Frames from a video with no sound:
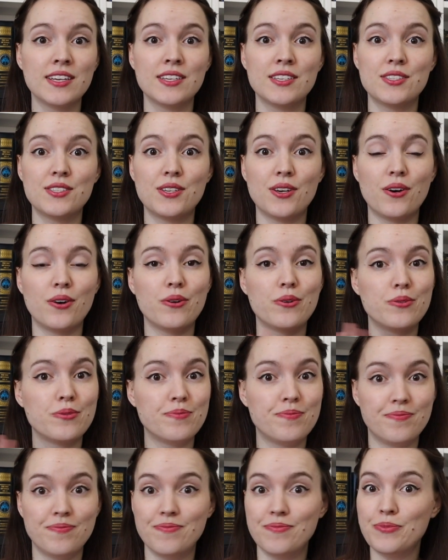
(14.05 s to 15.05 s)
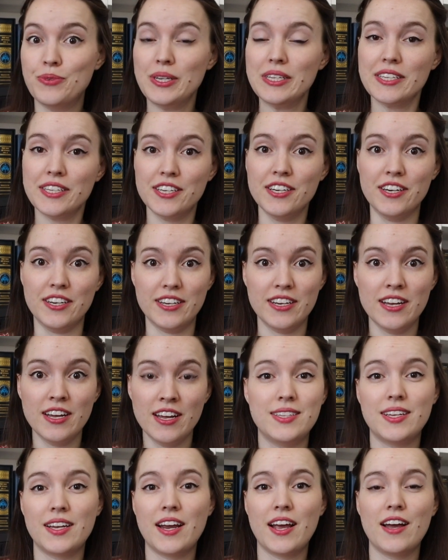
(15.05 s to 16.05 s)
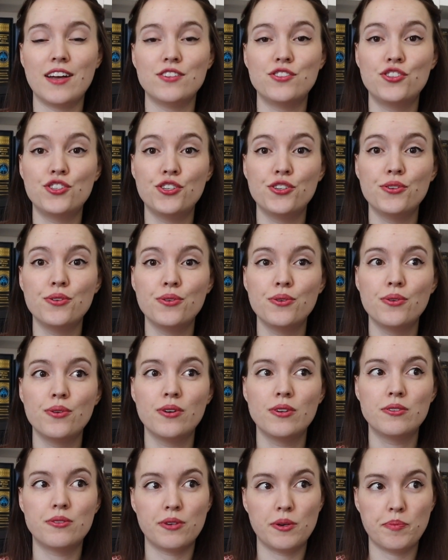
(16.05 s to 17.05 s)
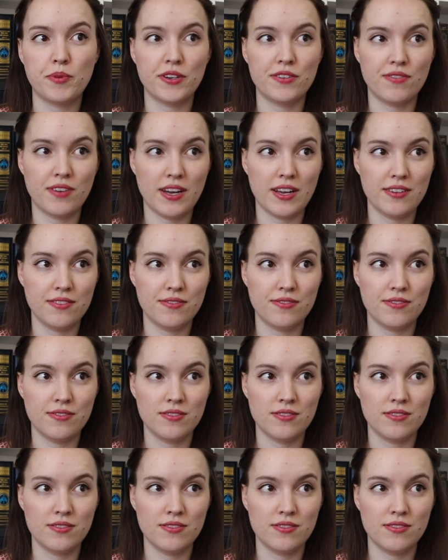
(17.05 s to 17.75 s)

So really good. And then I had two 3.5